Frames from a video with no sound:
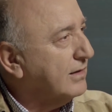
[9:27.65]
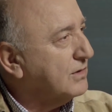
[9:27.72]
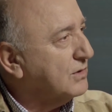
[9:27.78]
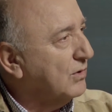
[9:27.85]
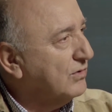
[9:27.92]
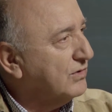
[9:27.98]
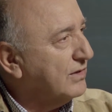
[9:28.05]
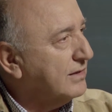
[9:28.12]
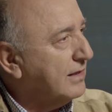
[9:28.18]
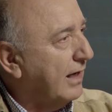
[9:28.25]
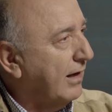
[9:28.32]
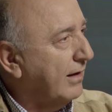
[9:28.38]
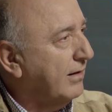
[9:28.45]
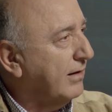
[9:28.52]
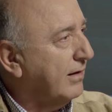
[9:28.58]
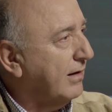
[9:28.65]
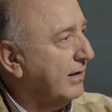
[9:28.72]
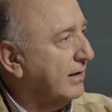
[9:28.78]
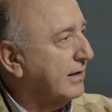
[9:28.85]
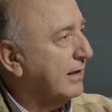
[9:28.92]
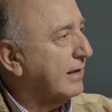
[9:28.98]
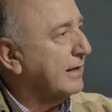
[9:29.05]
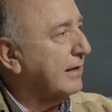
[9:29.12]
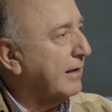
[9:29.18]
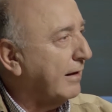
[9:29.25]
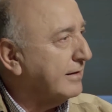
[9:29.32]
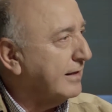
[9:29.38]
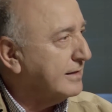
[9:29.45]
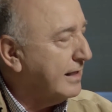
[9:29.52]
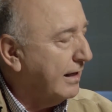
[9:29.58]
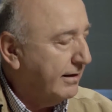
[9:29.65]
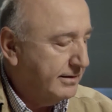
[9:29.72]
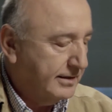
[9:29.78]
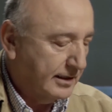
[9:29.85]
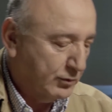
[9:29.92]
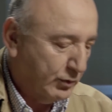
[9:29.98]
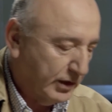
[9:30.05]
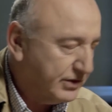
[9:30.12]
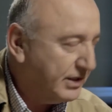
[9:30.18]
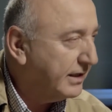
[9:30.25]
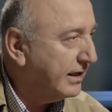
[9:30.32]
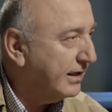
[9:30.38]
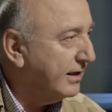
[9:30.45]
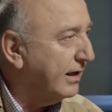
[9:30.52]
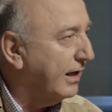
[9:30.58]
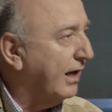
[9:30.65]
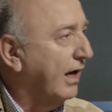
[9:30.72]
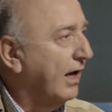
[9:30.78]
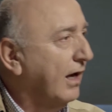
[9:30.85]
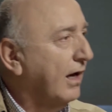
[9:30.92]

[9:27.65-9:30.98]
soldiers that were taken